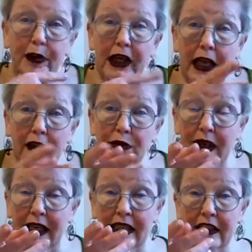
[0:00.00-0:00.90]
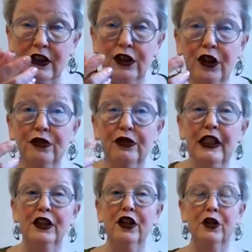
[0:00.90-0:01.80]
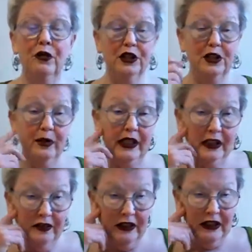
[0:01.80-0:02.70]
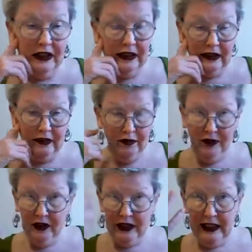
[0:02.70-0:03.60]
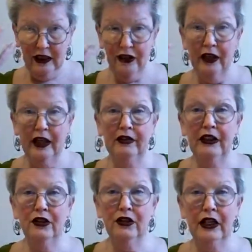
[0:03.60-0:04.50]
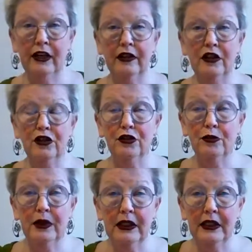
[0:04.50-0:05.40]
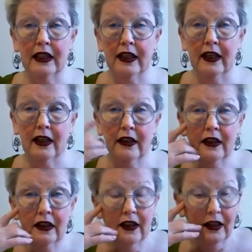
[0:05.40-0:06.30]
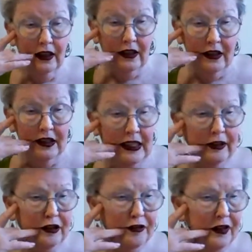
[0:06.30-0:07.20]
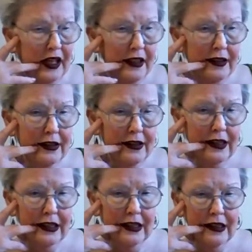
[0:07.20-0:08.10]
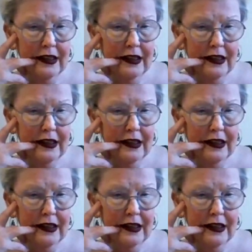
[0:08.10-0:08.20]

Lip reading: out of whack, and you don't really know what to make of it. It feels like you're having to do big sacrifices.